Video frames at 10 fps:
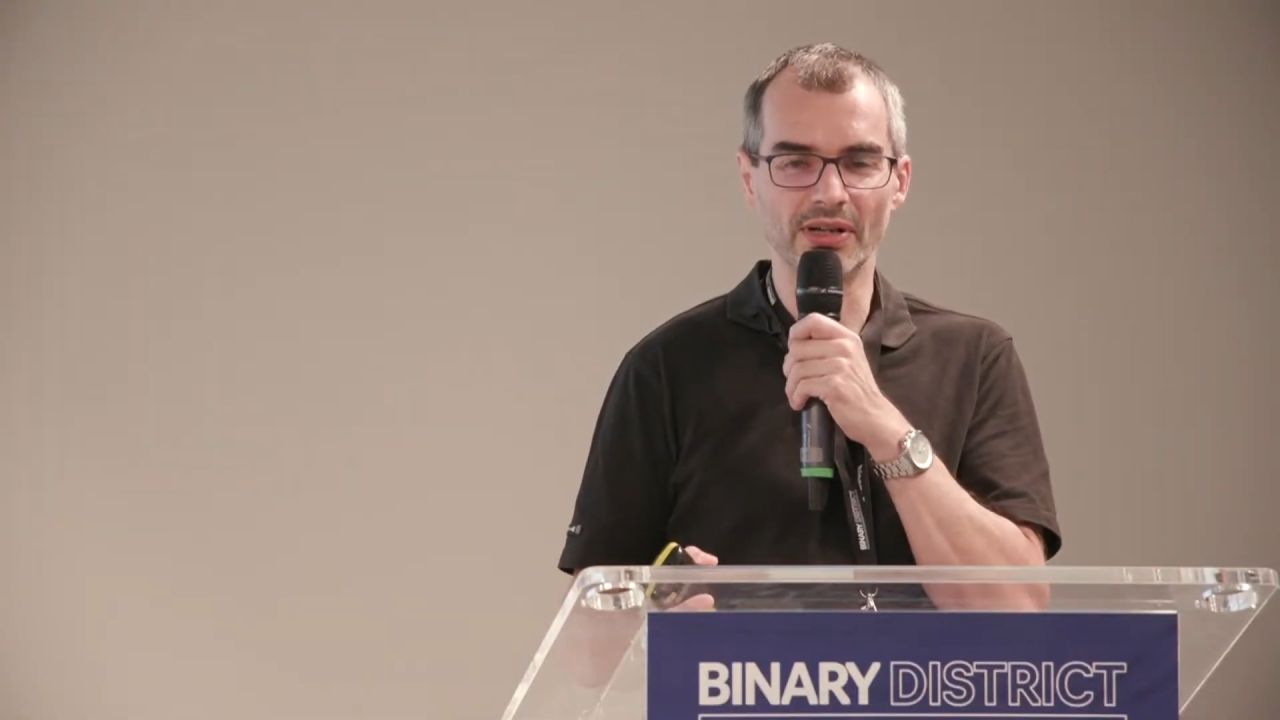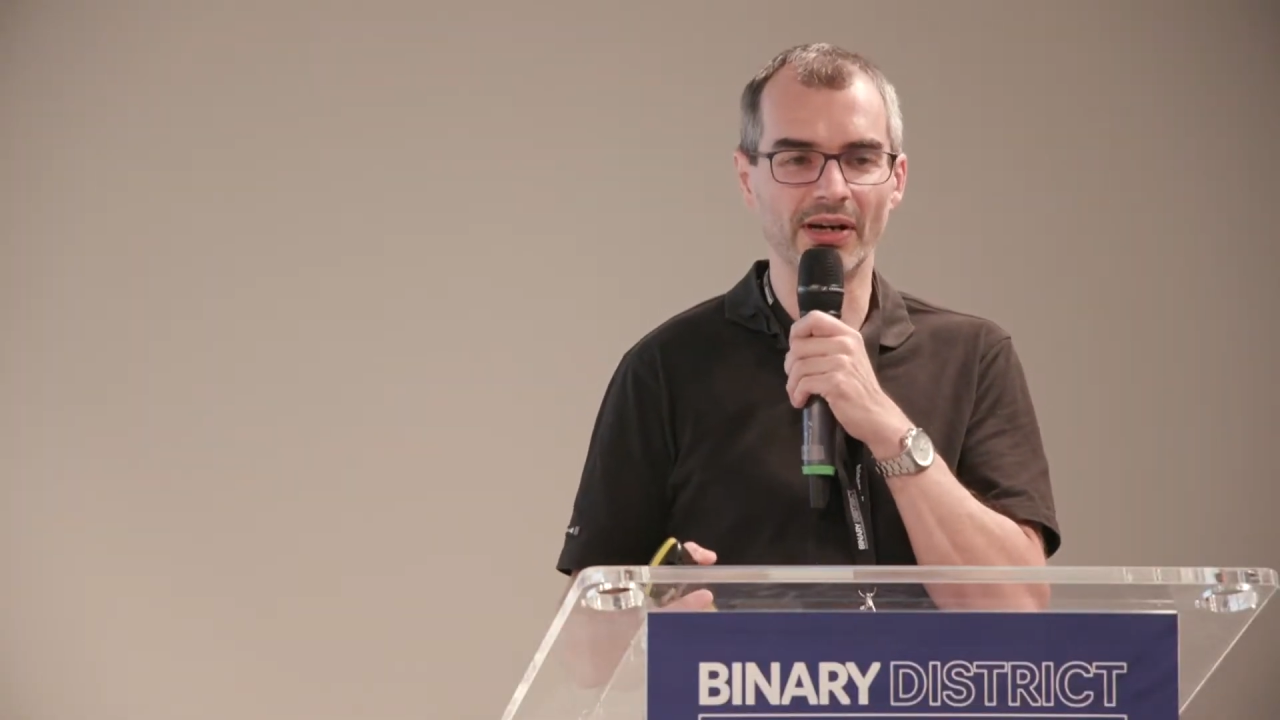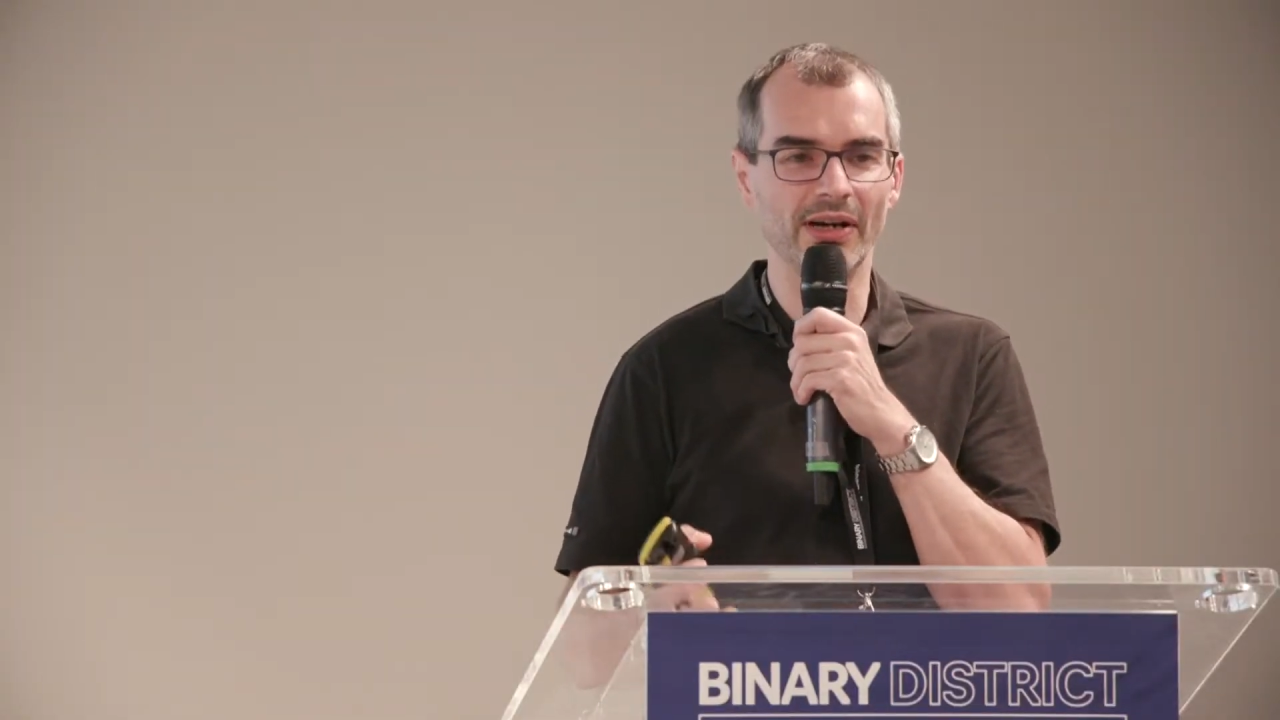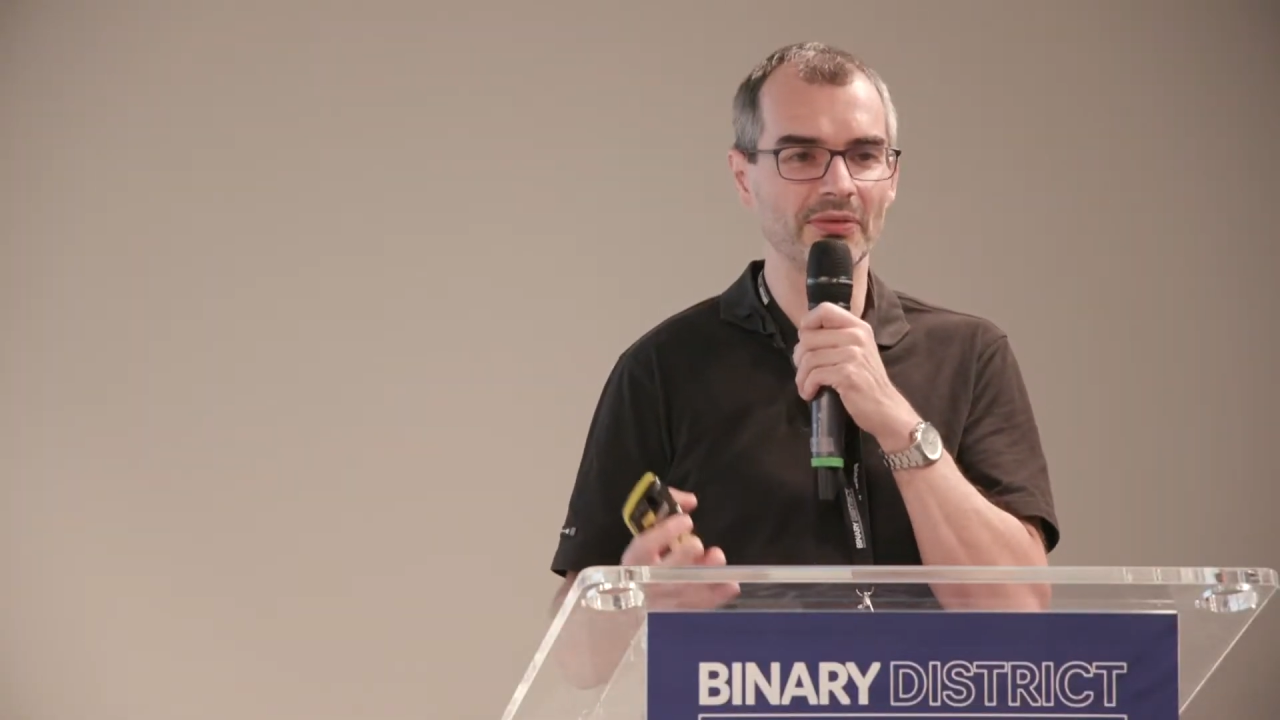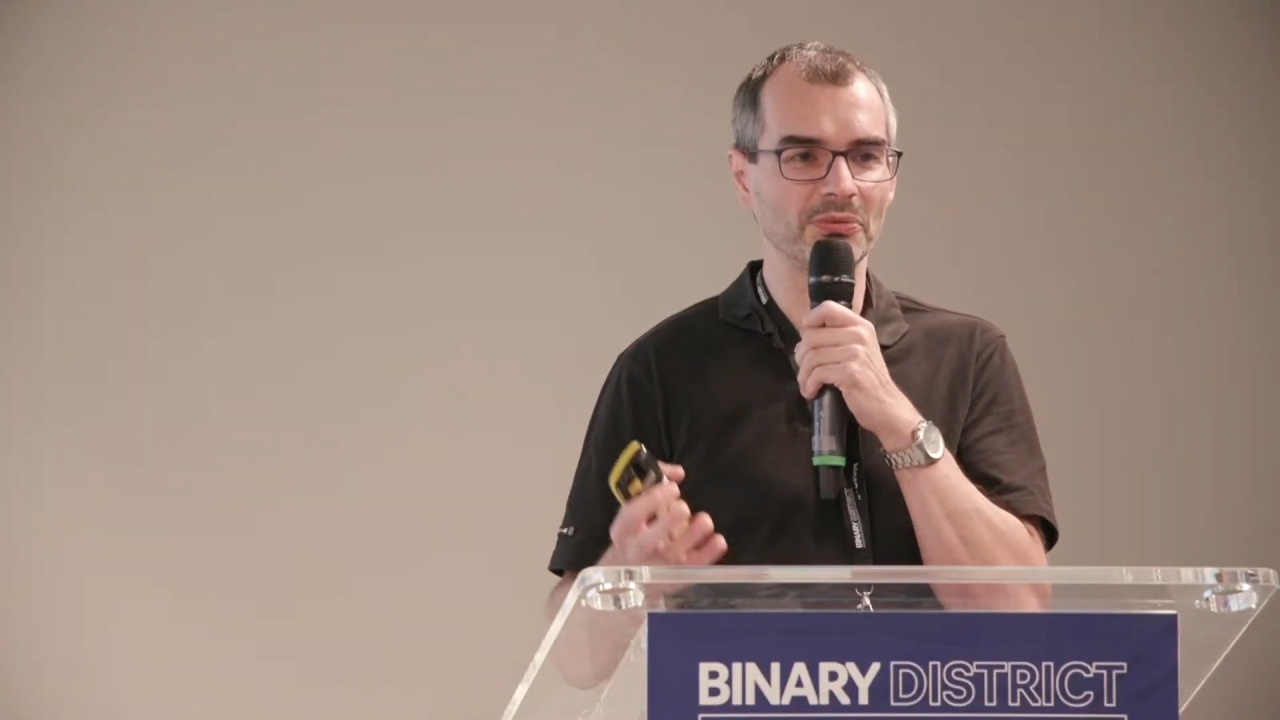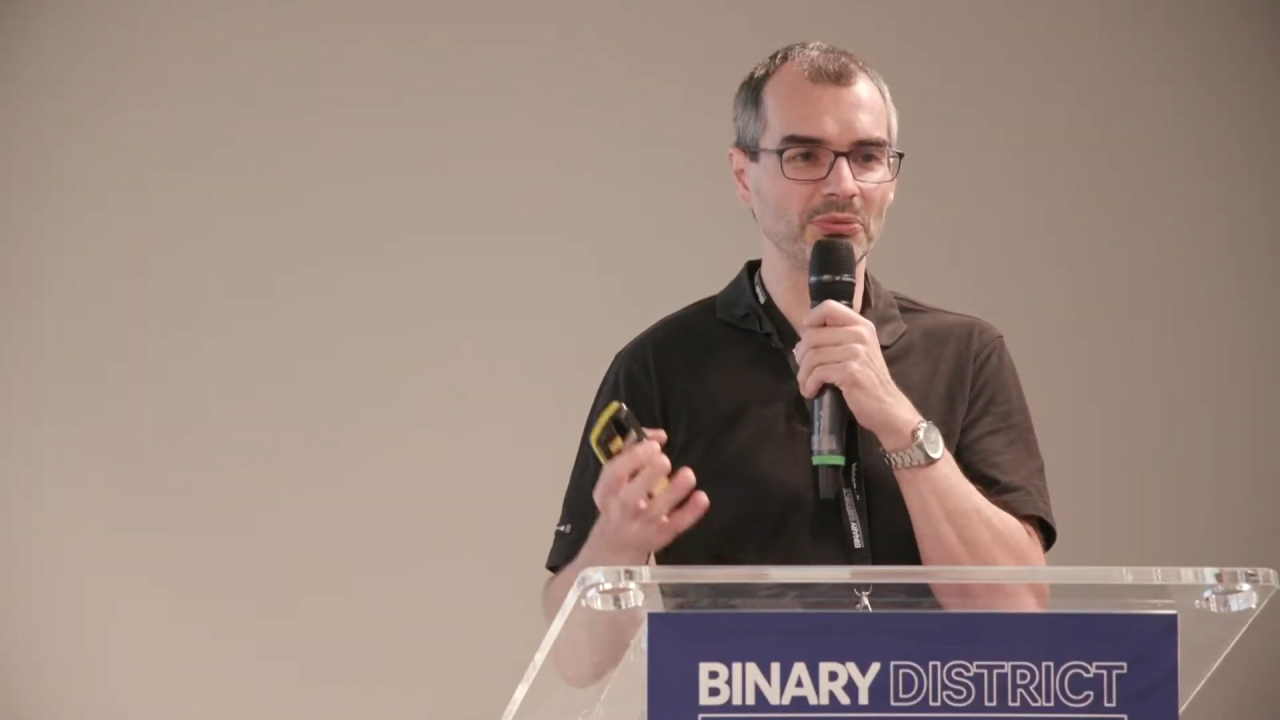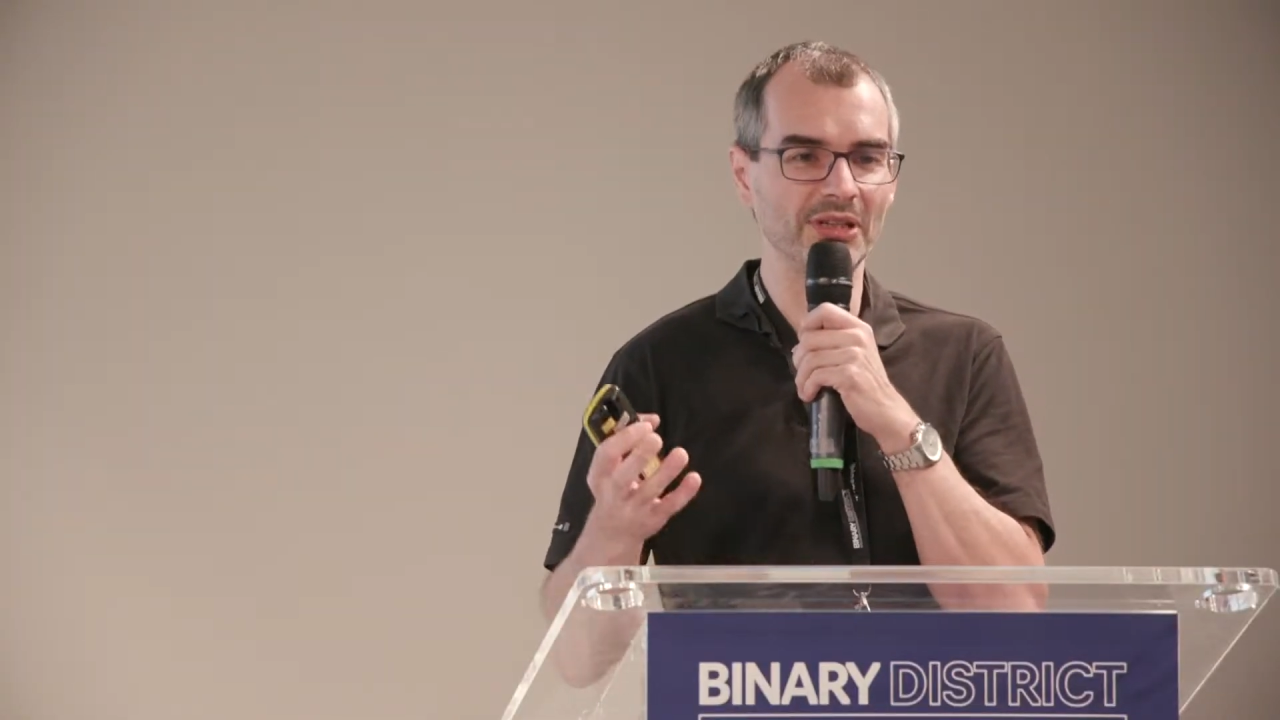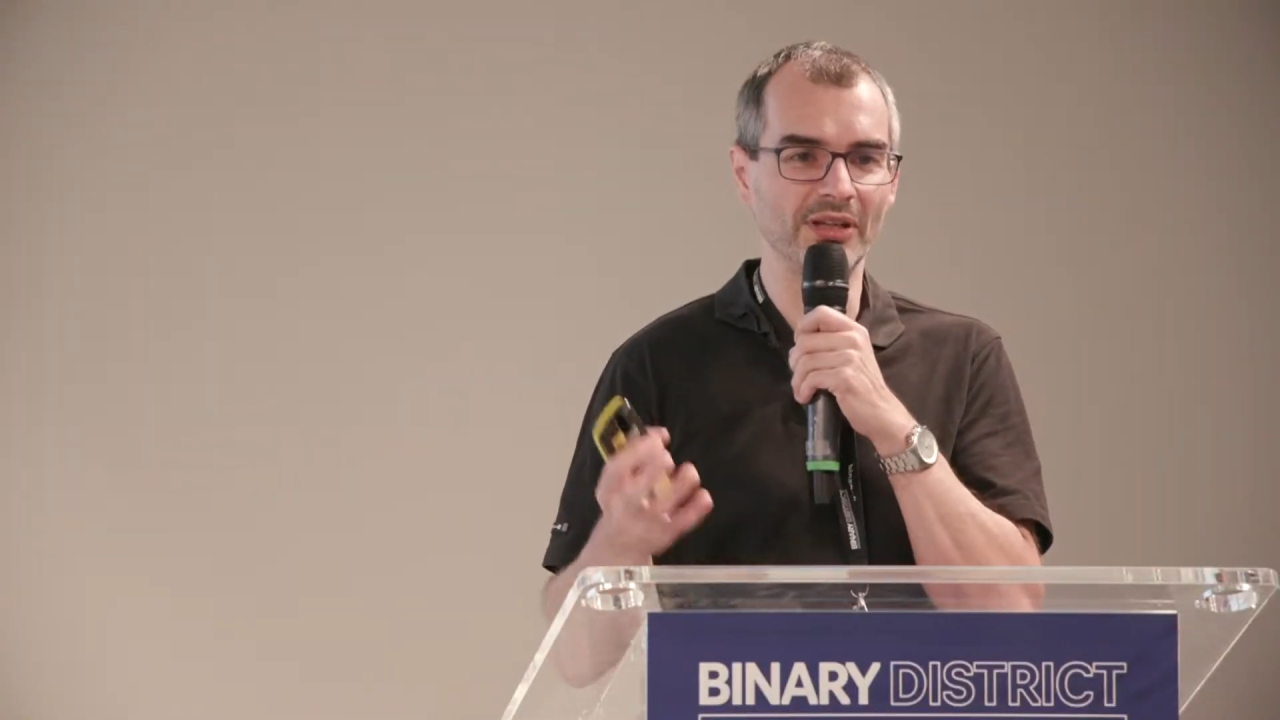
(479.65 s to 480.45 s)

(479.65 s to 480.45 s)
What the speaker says: are really